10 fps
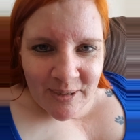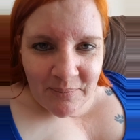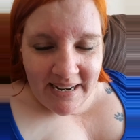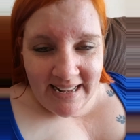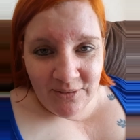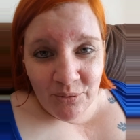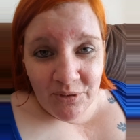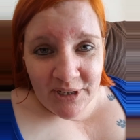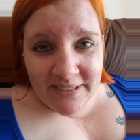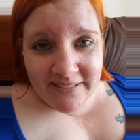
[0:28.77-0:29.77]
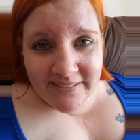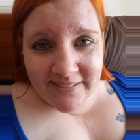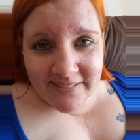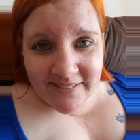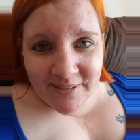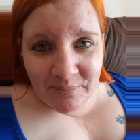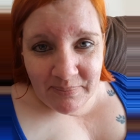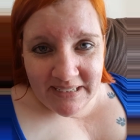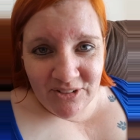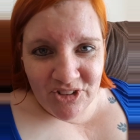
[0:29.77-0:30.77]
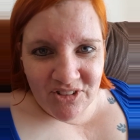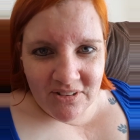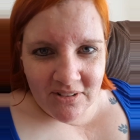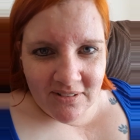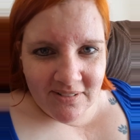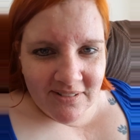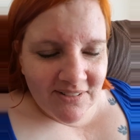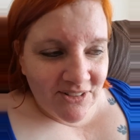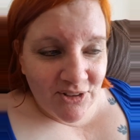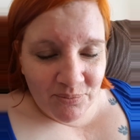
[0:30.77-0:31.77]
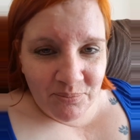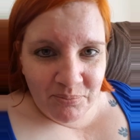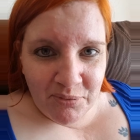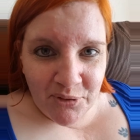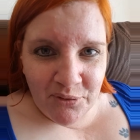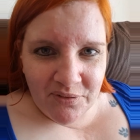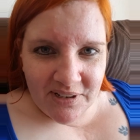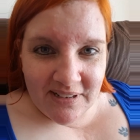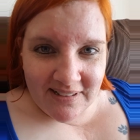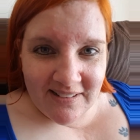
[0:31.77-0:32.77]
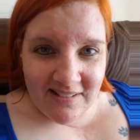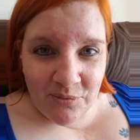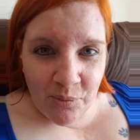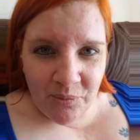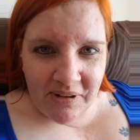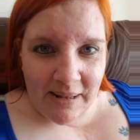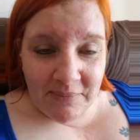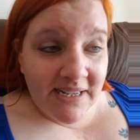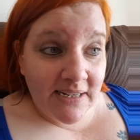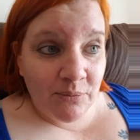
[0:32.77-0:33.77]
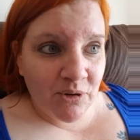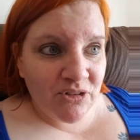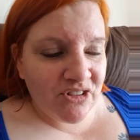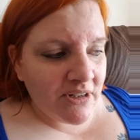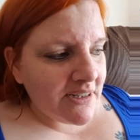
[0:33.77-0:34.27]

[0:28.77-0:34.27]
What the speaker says: But I had all the pictures to prove that this is what was happening, and it was